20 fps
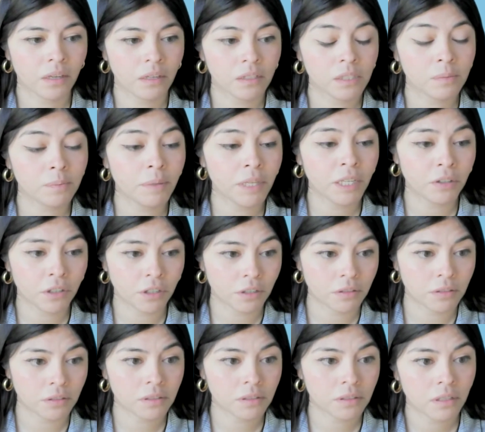
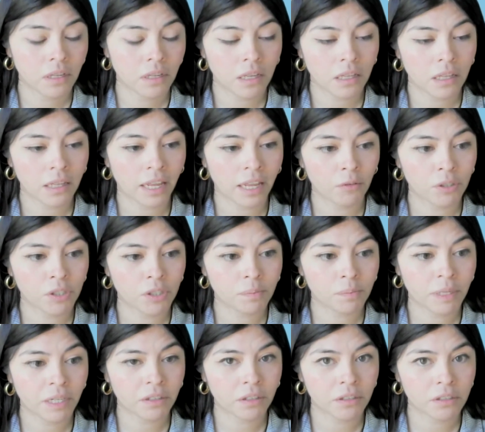speakers, language
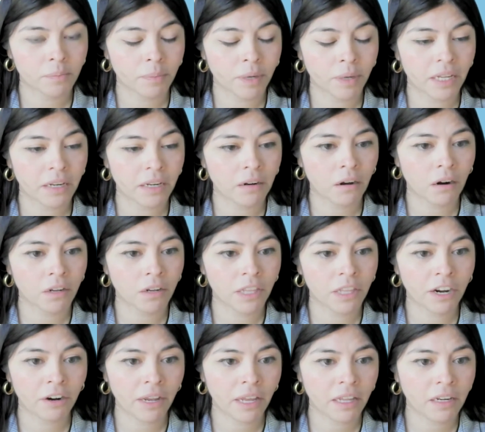speakers, but are
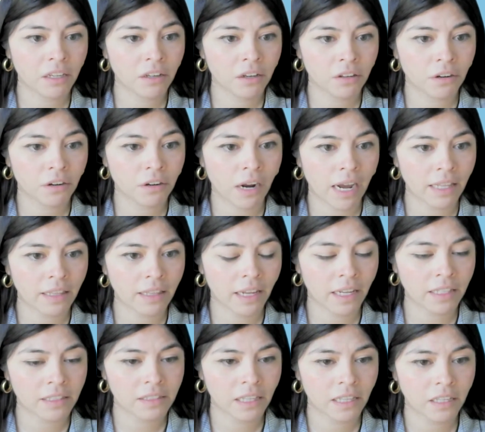there any other
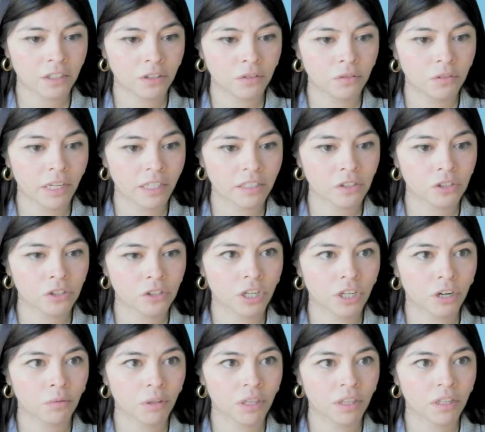highlights that you'd like to
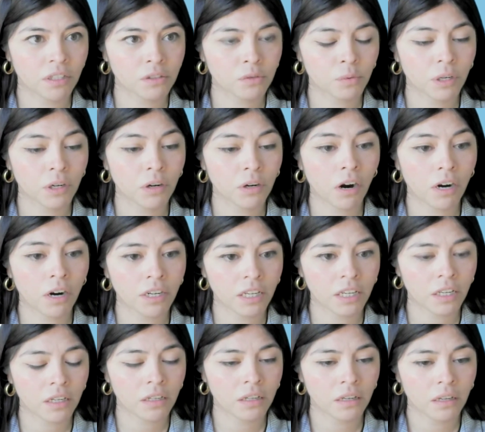share with us
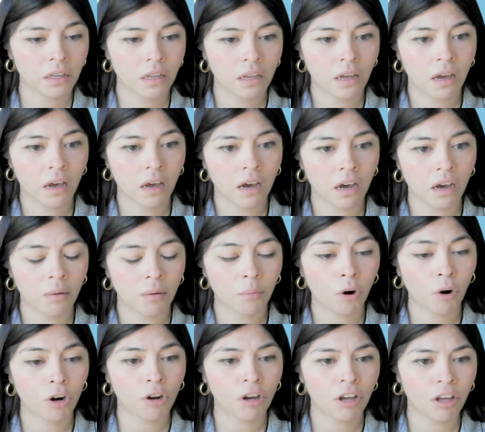regarding
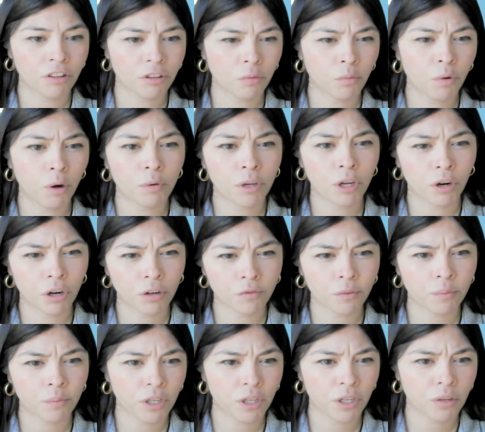oral health and what we
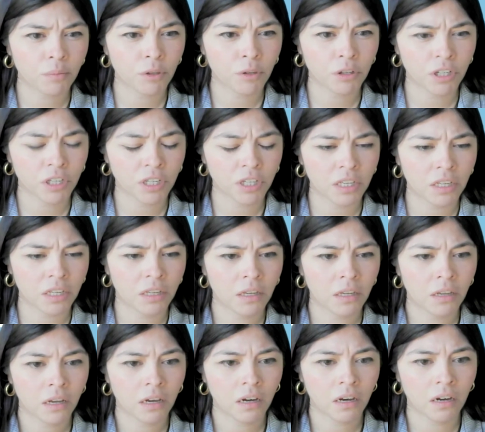heard from the community
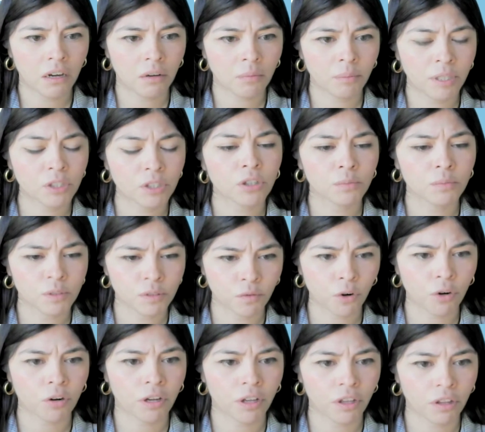in terms of
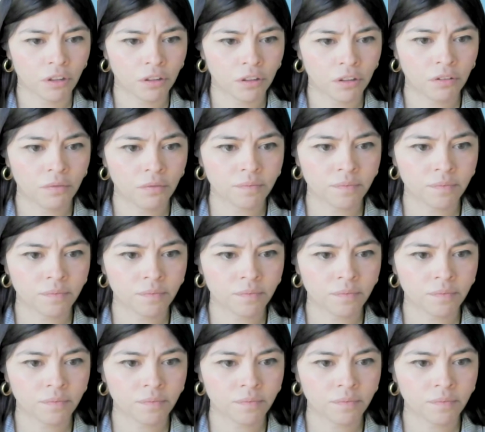oral health?